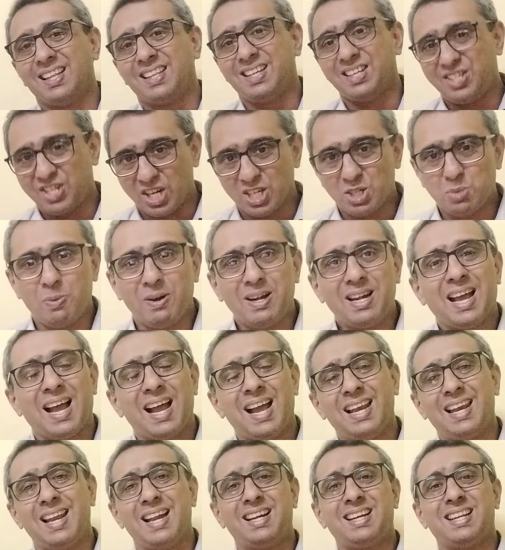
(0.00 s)
The judgment
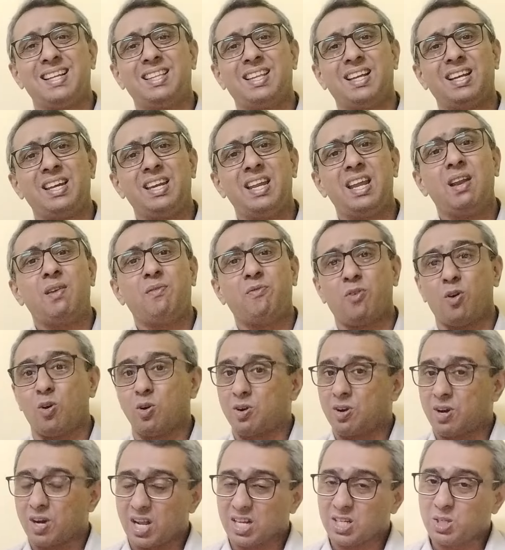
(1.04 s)
highlighted the need
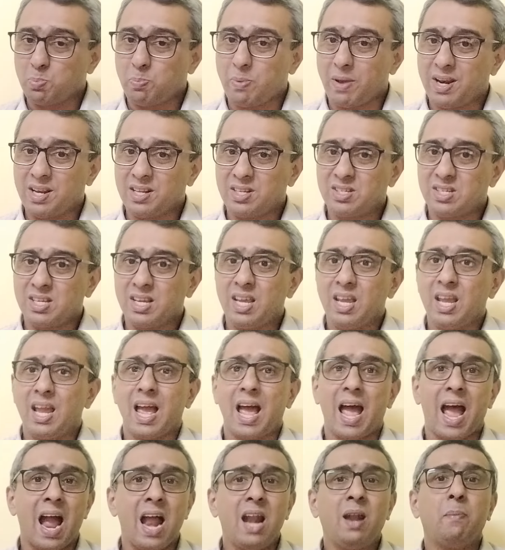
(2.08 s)
for
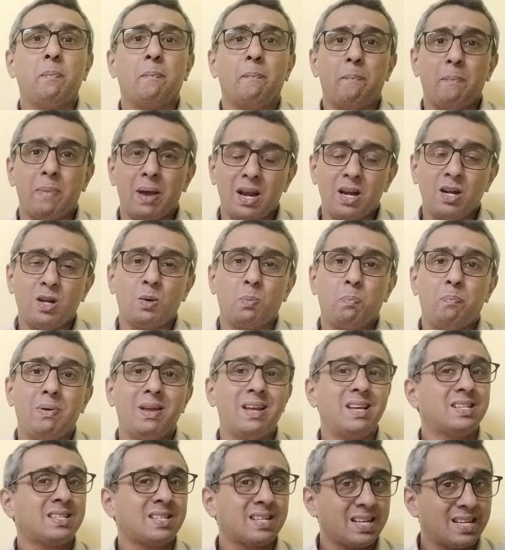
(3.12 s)
transparency and
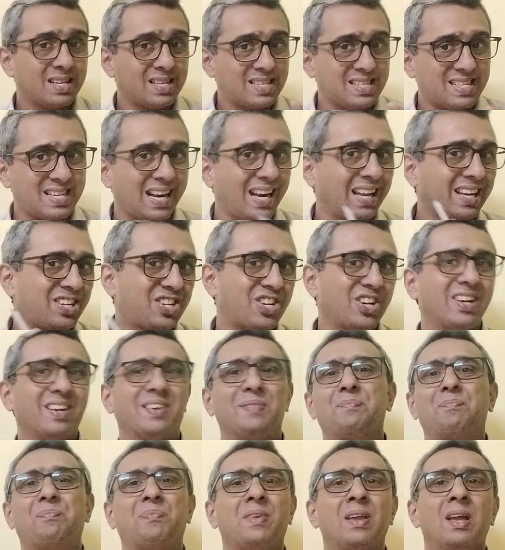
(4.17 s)
merit-based
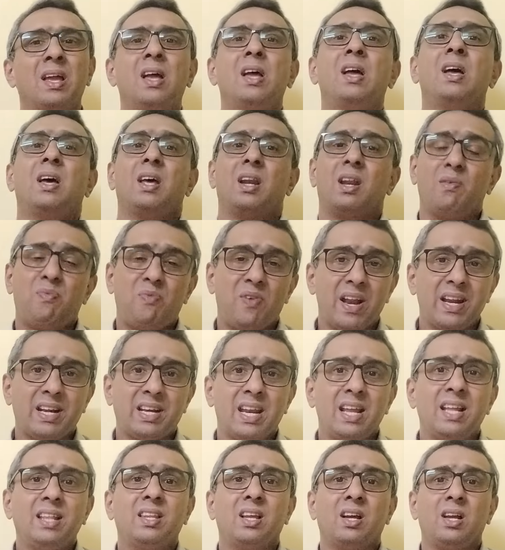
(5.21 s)
selection,
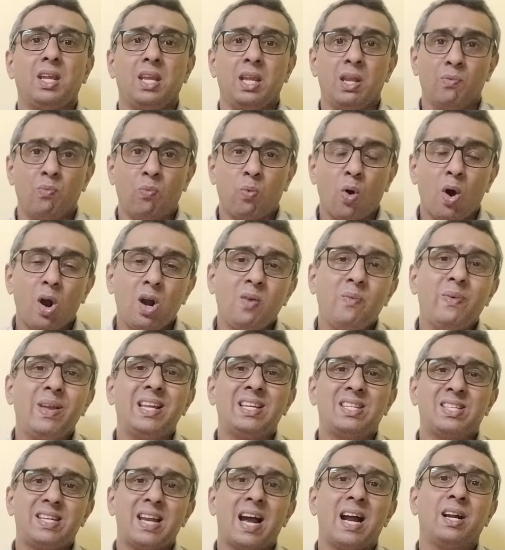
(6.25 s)
reflecting the
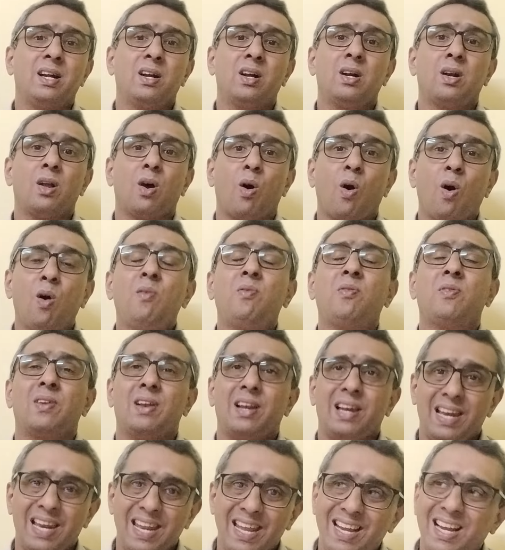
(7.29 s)
evolving standard of
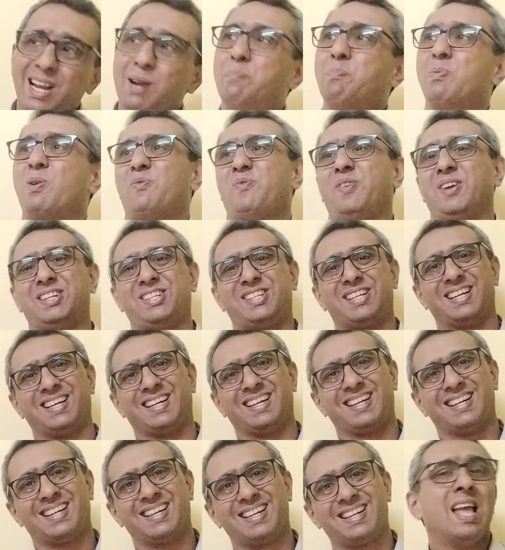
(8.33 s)
legal
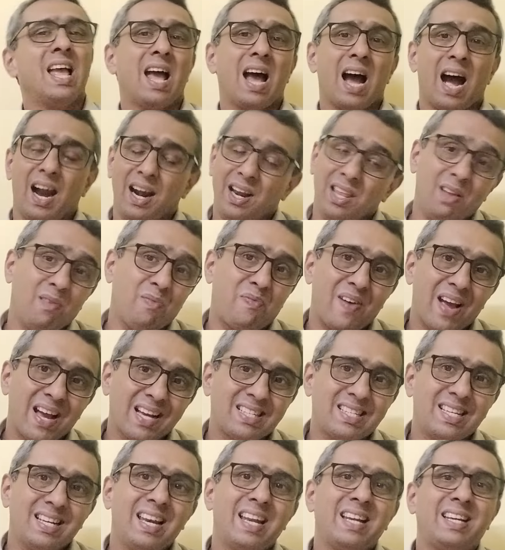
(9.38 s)
profession. Another
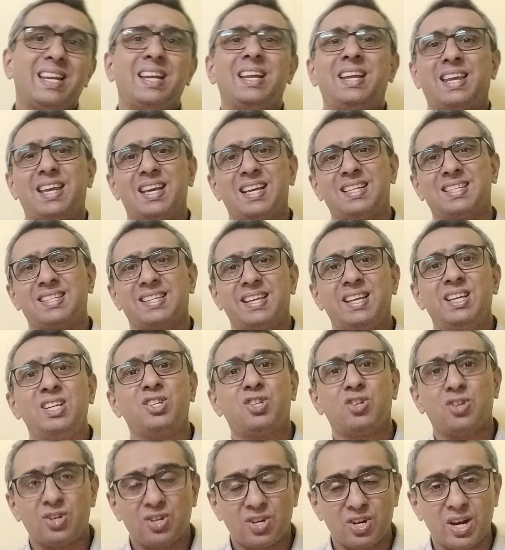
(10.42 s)
fascinating case
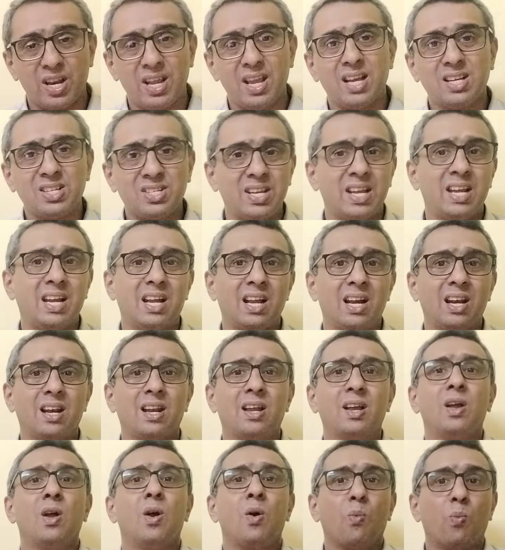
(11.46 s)
is Shreya
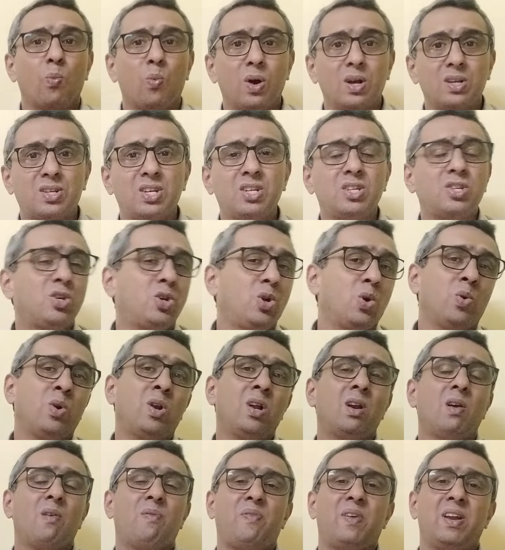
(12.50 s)
Sehgal versus
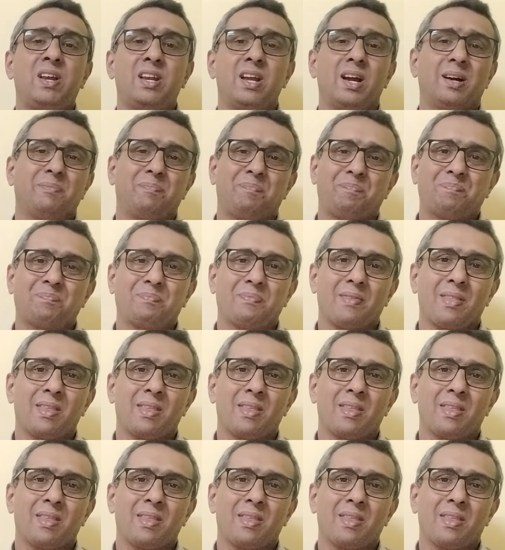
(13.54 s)
Union of India.